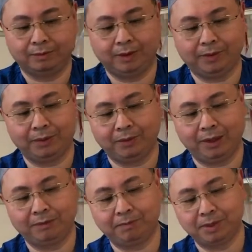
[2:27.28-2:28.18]
There we
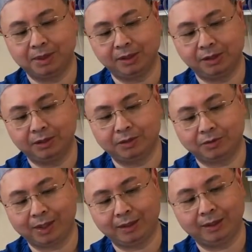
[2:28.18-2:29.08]
are positioned
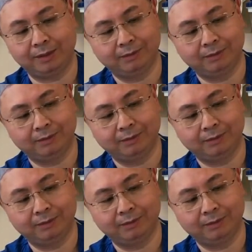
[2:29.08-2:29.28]
correctly.